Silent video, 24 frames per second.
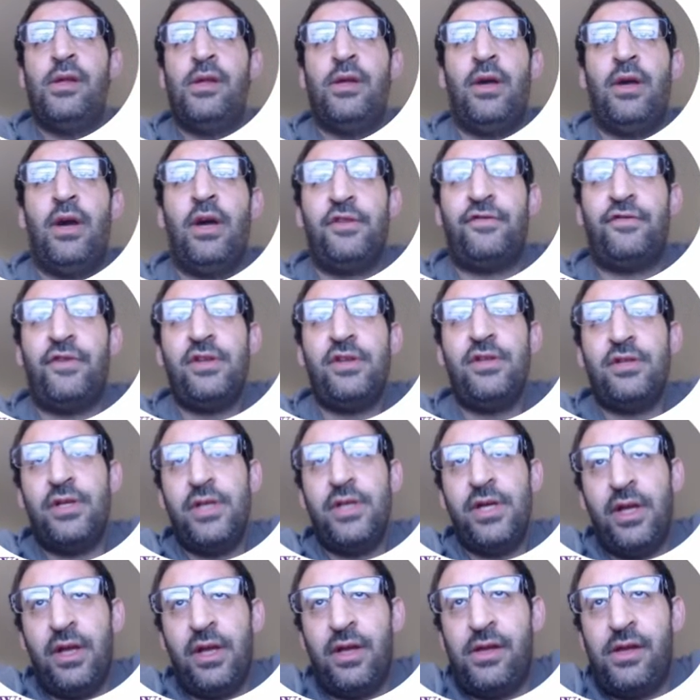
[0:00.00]
And
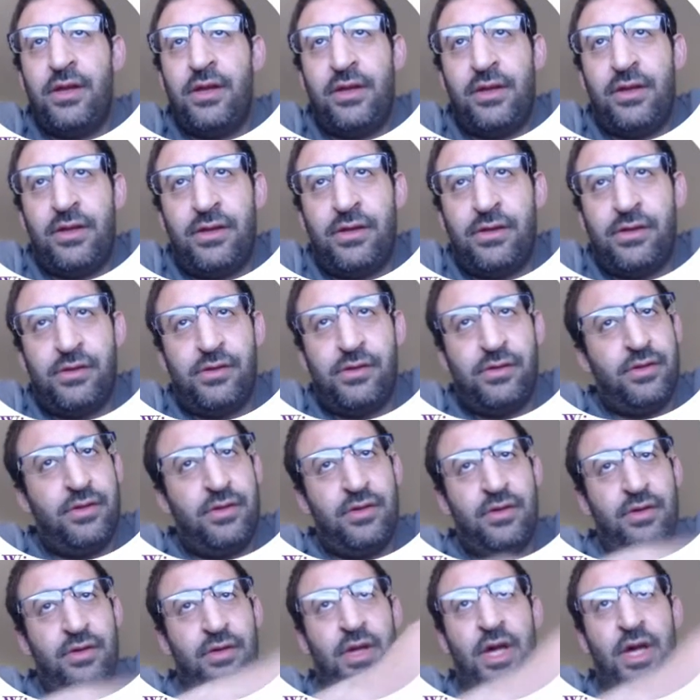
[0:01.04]
finally,
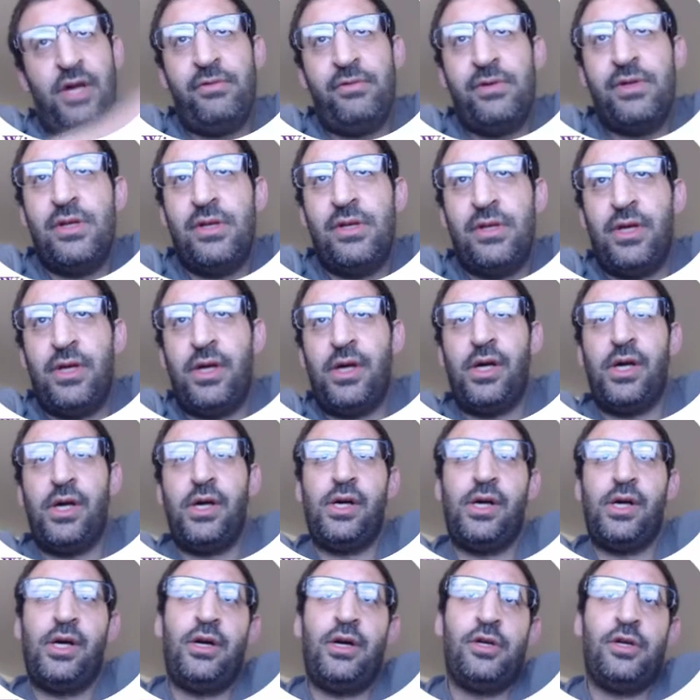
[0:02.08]
I
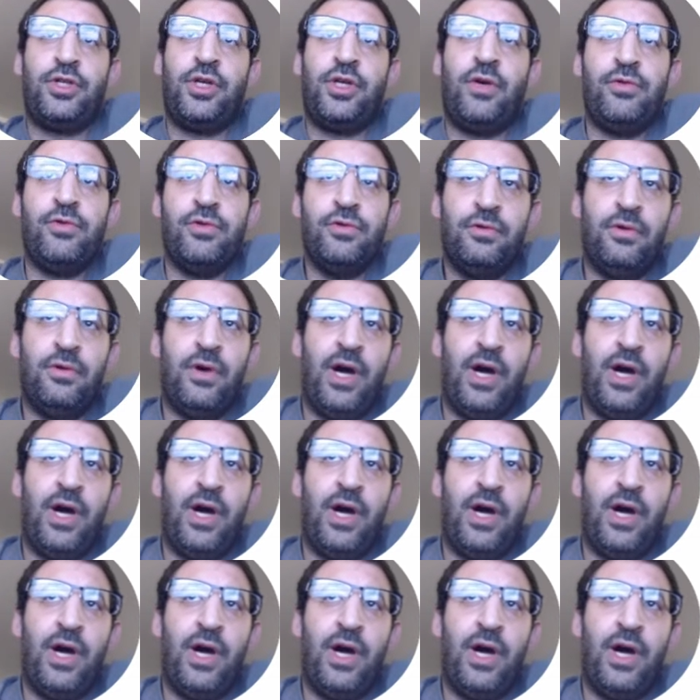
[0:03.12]
will show you